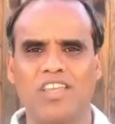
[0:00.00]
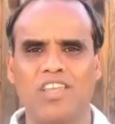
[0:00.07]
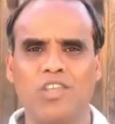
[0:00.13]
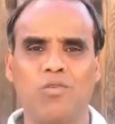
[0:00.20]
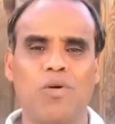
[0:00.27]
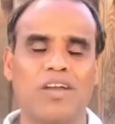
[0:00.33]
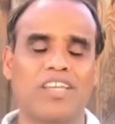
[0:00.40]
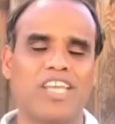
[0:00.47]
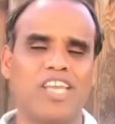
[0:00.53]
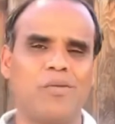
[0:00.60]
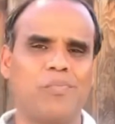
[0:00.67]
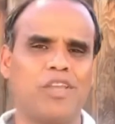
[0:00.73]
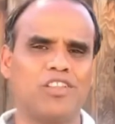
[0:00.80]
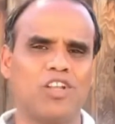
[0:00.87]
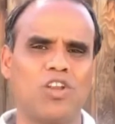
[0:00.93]
You are
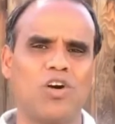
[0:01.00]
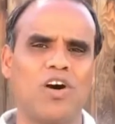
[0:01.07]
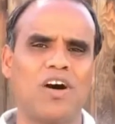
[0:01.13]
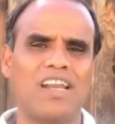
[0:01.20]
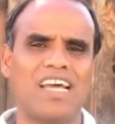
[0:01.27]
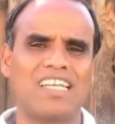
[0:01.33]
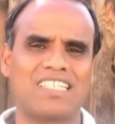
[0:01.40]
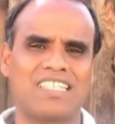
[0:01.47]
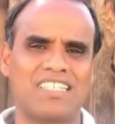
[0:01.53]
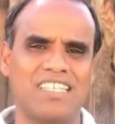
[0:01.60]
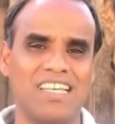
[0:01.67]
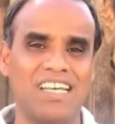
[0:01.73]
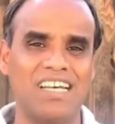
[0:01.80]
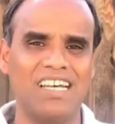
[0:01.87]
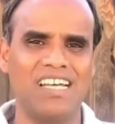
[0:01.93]
keeping the Lord as
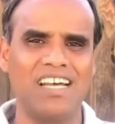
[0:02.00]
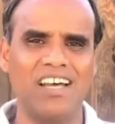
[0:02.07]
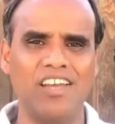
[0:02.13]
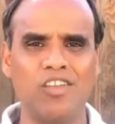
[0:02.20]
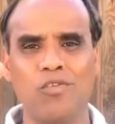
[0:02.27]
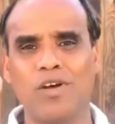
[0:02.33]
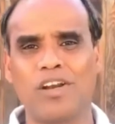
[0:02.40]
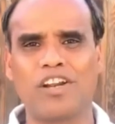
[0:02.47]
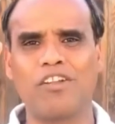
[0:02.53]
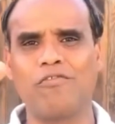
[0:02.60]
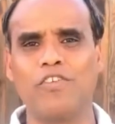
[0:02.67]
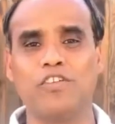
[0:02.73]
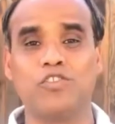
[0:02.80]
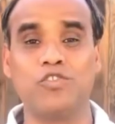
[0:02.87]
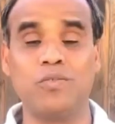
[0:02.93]
your
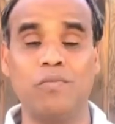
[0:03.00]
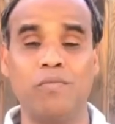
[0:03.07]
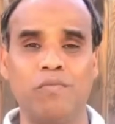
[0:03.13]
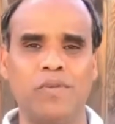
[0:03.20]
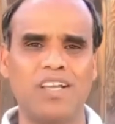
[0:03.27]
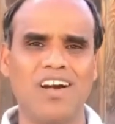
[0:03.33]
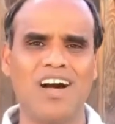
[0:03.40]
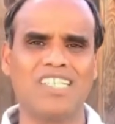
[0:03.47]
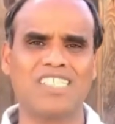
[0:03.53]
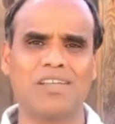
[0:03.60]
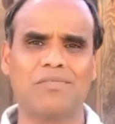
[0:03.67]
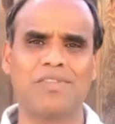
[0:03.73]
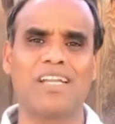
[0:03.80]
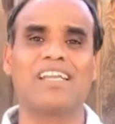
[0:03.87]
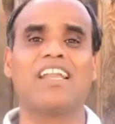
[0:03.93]
refuge. Because
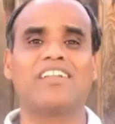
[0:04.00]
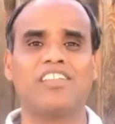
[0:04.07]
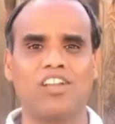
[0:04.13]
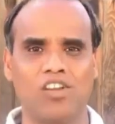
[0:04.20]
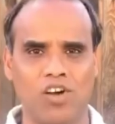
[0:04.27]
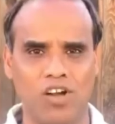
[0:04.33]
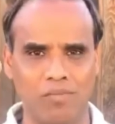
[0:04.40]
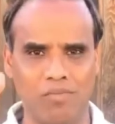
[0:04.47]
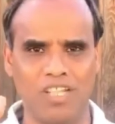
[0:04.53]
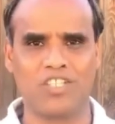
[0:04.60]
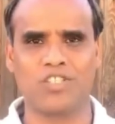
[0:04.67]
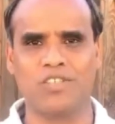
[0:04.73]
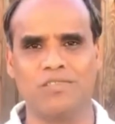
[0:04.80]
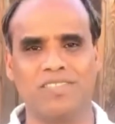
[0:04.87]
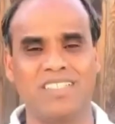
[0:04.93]
of that, let the Lord
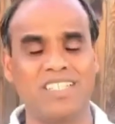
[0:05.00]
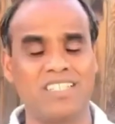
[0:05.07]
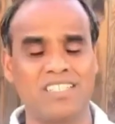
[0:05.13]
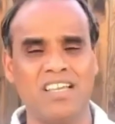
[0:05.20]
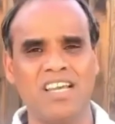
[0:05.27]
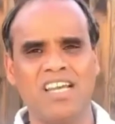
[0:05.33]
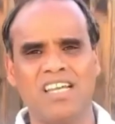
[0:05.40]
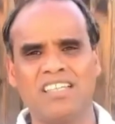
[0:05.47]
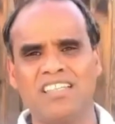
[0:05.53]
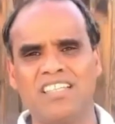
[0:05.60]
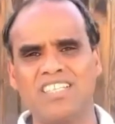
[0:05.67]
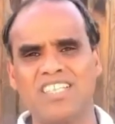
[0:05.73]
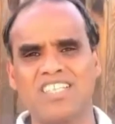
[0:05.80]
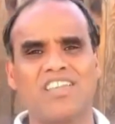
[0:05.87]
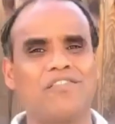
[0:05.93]
bless you. That's,
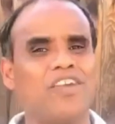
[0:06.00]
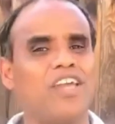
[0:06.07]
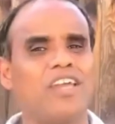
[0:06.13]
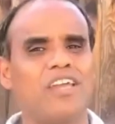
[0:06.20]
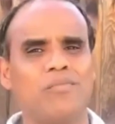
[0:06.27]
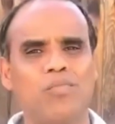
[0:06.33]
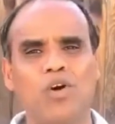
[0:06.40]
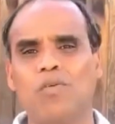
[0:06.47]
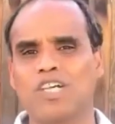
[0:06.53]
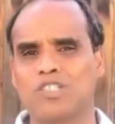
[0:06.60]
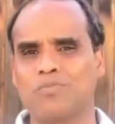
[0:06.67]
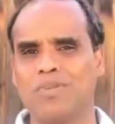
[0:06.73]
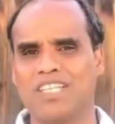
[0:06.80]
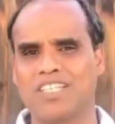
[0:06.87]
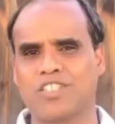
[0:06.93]
this is the way Boaz
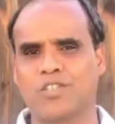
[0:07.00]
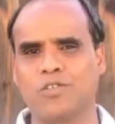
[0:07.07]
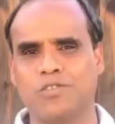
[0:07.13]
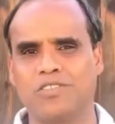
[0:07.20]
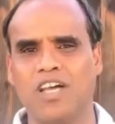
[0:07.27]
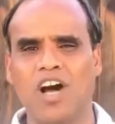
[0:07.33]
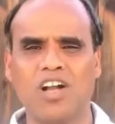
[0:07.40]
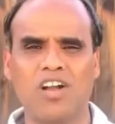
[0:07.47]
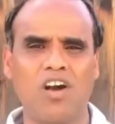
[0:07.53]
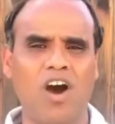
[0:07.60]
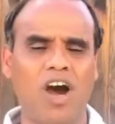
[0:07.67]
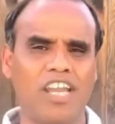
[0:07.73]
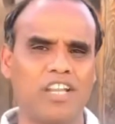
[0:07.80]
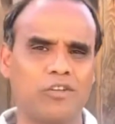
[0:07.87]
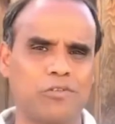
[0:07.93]
blessed Ruth.
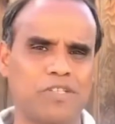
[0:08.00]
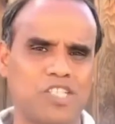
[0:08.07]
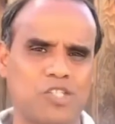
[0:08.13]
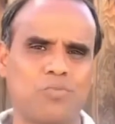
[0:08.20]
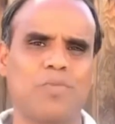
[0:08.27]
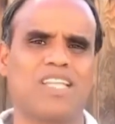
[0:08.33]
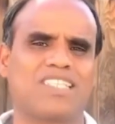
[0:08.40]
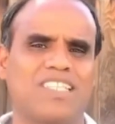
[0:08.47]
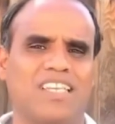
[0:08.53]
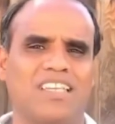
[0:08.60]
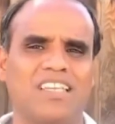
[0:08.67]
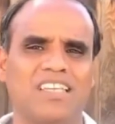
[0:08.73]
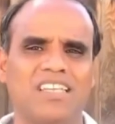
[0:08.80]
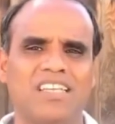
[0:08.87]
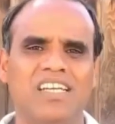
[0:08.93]
According to his blessing,
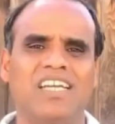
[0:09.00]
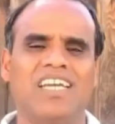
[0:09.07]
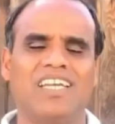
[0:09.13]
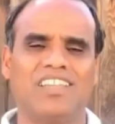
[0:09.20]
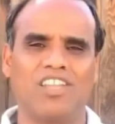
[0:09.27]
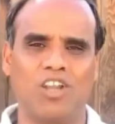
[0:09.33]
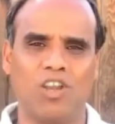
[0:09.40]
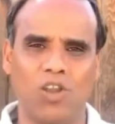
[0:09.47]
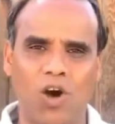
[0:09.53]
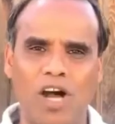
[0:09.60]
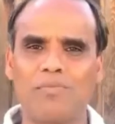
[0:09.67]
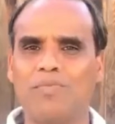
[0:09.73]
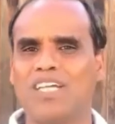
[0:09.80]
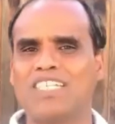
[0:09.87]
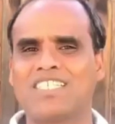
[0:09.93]
the
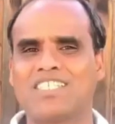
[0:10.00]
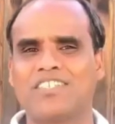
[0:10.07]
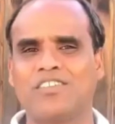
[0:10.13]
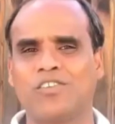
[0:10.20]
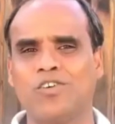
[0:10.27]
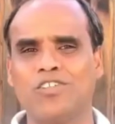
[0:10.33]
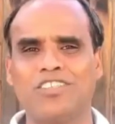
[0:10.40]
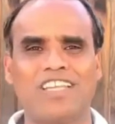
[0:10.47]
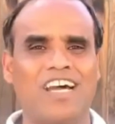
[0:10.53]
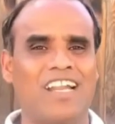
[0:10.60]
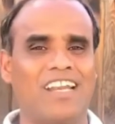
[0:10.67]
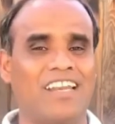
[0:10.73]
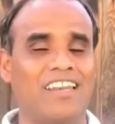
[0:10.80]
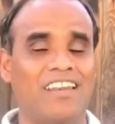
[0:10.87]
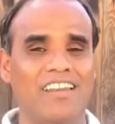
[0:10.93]
Lord blessed Ruth
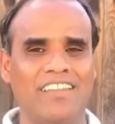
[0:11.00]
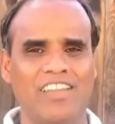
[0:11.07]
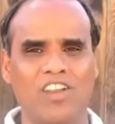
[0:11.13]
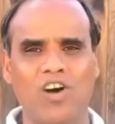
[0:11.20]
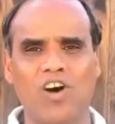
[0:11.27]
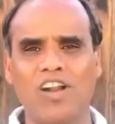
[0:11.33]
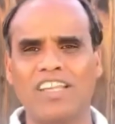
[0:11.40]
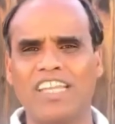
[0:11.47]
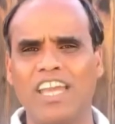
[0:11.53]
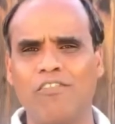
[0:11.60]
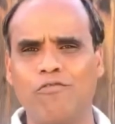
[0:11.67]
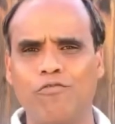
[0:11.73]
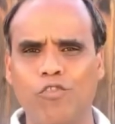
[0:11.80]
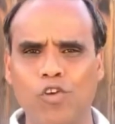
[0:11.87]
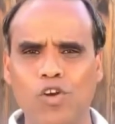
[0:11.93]
and the Lord gave
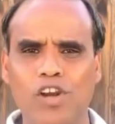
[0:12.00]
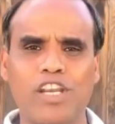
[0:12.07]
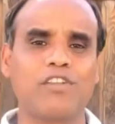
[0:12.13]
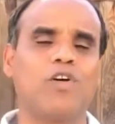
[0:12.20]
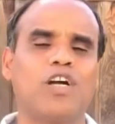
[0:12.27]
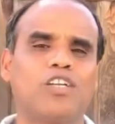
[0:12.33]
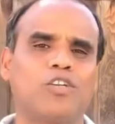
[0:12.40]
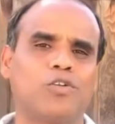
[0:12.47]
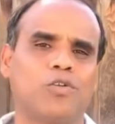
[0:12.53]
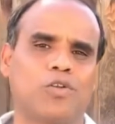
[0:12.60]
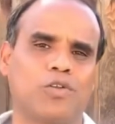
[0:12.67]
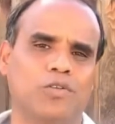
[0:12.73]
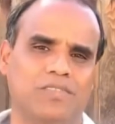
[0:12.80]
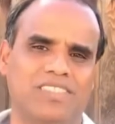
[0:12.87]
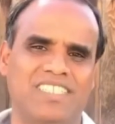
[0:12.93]
full reward to
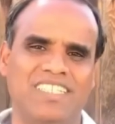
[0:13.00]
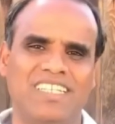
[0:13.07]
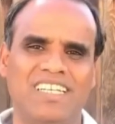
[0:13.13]
Ruth.